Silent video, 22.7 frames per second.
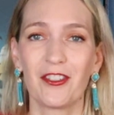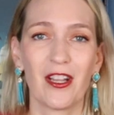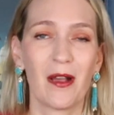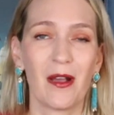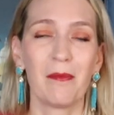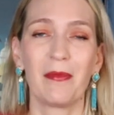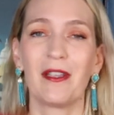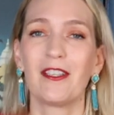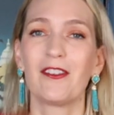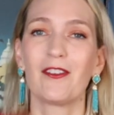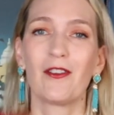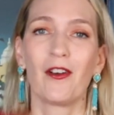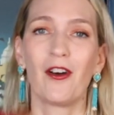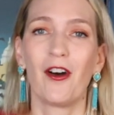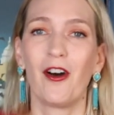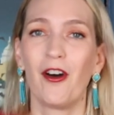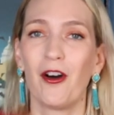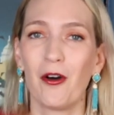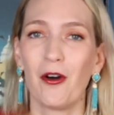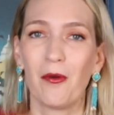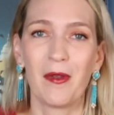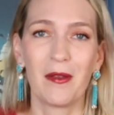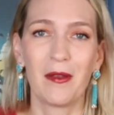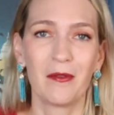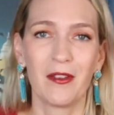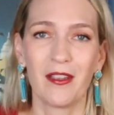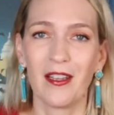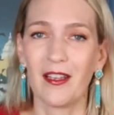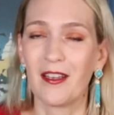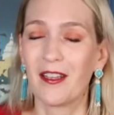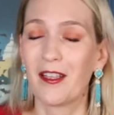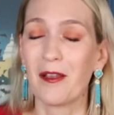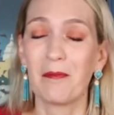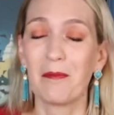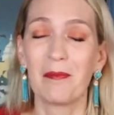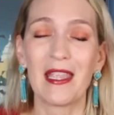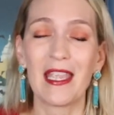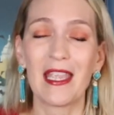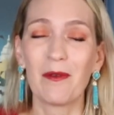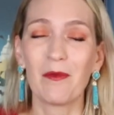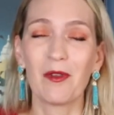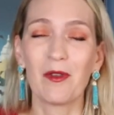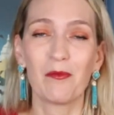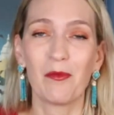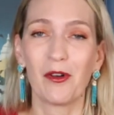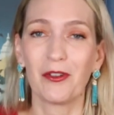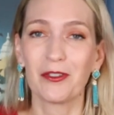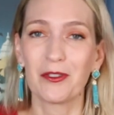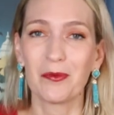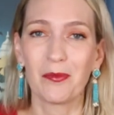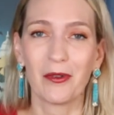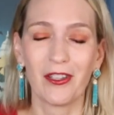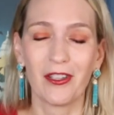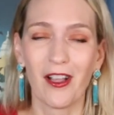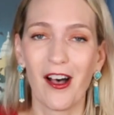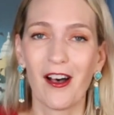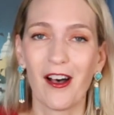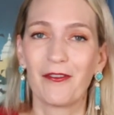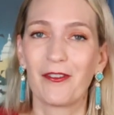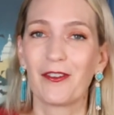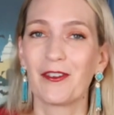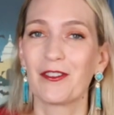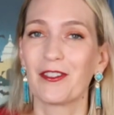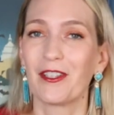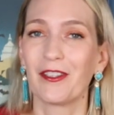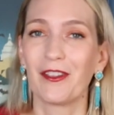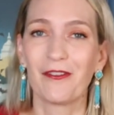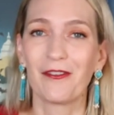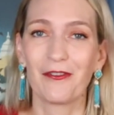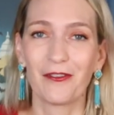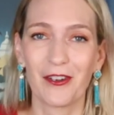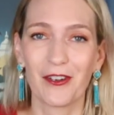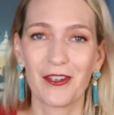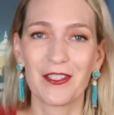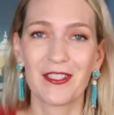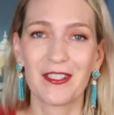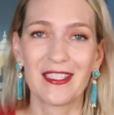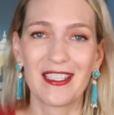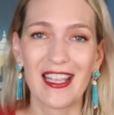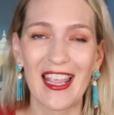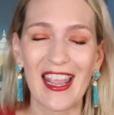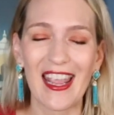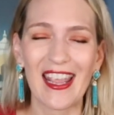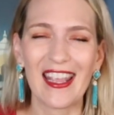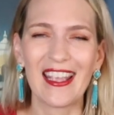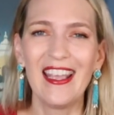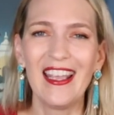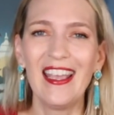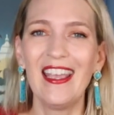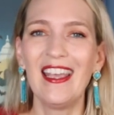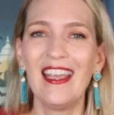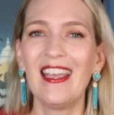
jump into a home and, and compete with multiple offers on the first day.